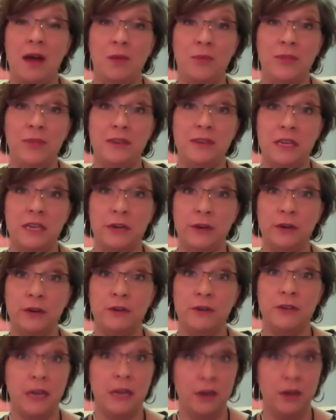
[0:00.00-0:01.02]
with
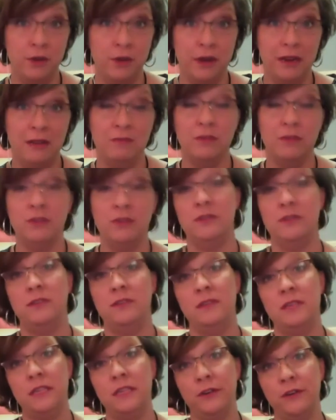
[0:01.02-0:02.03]
interior decorating versus
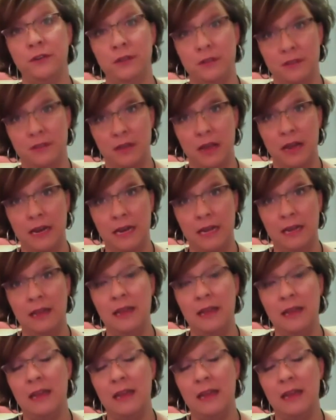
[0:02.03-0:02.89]
interior designing.